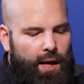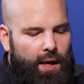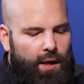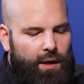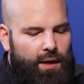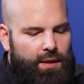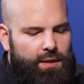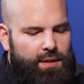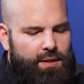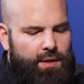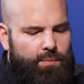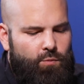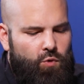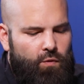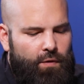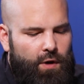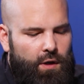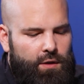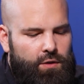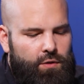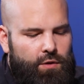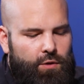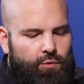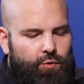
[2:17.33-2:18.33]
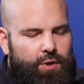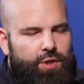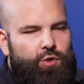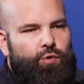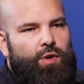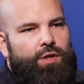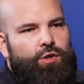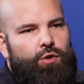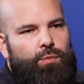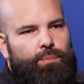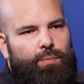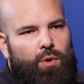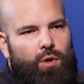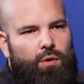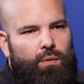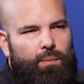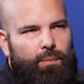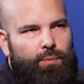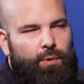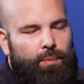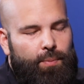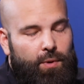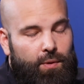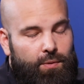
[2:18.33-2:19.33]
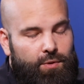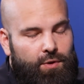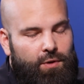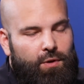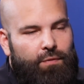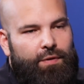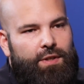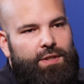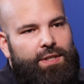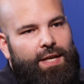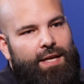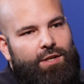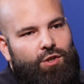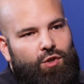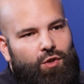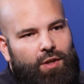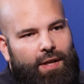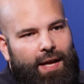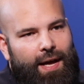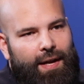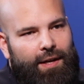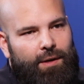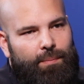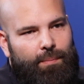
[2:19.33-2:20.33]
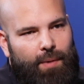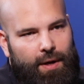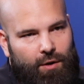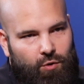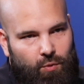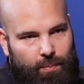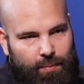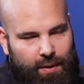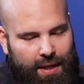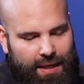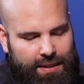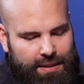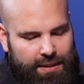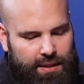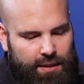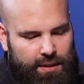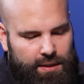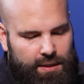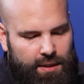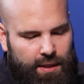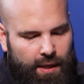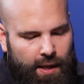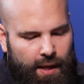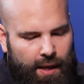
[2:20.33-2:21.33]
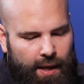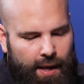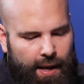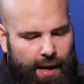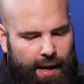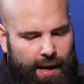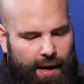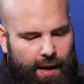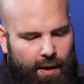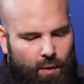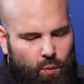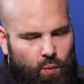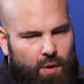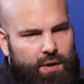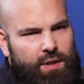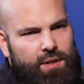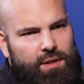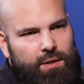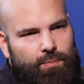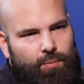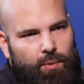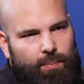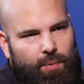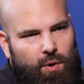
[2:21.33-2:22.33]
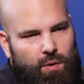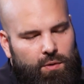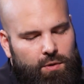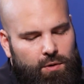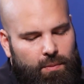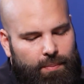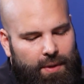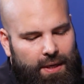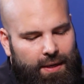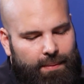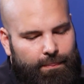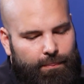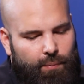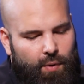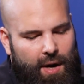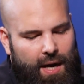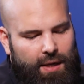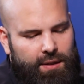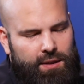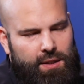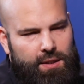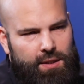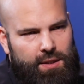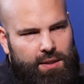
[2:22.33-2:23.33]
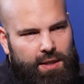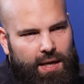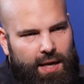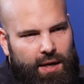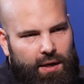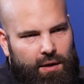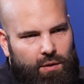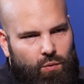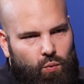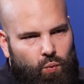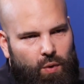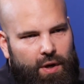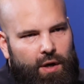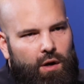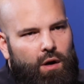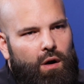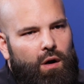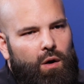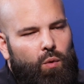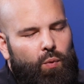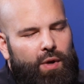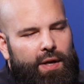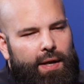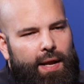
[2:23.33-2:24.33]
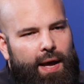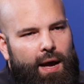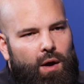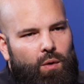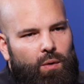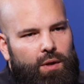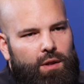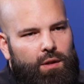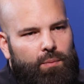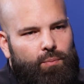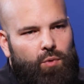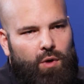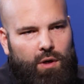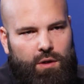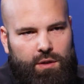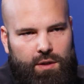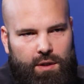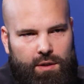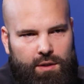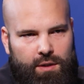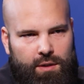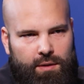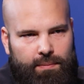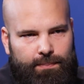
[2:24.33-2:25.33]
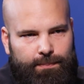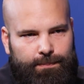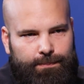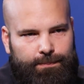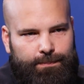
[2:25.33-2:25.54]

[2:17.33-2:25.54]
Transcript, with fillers: Let's then move on to the restriction proposal of intentionally added microplastics. What does the proposal mean in practice, and where are we now in the process?